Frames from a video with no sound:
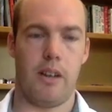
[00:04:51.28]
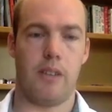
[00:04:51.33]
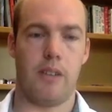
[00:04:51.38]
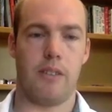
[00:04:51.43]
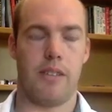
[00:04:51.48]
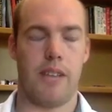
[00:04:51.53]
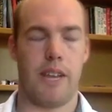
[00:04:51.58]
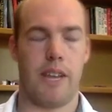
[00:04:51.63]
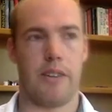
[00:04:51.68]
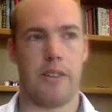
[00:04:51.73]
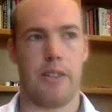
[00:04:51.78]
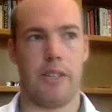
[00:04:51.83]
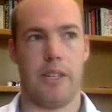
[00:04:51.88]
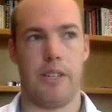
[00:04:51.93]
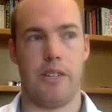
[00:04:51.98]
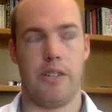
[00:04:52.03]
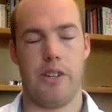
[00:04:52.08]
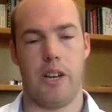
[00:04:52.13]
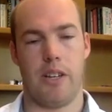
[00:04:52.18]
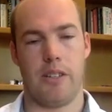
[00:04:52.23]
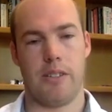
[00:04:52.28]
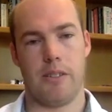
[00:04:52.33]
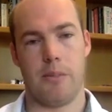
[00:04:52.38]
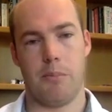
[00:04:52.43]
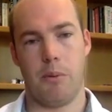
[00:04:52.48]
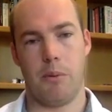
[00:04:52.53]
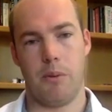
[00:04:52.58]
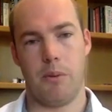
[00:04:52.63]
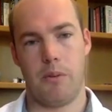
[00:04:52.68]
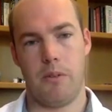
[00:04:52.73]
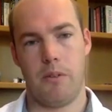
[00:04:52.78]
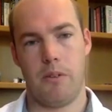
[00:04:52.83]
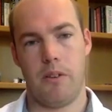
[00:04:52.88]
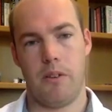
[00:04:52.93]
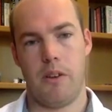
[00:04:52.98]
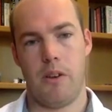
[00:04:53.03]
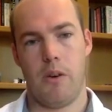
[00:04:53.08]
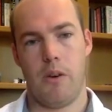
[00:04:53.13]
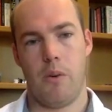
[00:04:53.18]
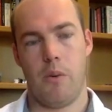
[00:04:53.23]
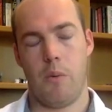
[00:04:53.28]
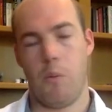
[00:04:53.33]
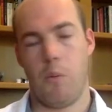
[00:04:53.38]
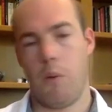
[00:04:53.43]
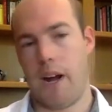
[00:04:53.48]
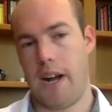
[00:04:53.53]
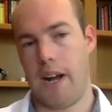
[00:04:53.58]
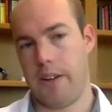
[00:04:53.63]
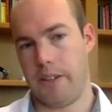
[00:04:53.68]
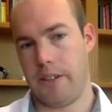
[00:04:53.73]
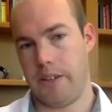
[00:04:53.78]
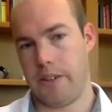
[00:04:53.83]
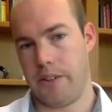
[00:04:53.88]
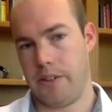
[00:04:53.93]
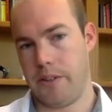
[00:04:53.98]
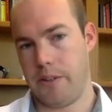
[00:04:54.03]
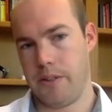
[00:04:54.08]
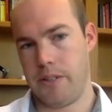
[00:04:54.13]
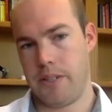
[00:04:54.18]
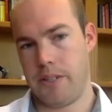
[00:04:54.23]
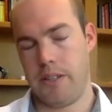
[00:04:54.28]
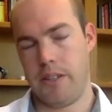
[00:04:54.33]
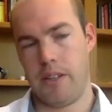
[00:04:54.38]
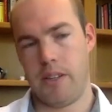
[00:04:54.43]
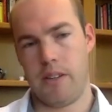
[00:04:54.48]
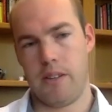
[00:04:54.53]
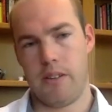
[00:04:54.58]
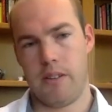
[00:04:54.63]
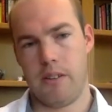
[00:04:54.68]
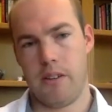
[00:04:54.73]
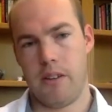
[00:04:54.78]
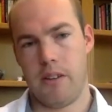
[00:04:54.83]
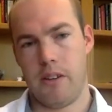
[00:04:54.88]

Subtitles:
ours is actually adjustable while you're using it.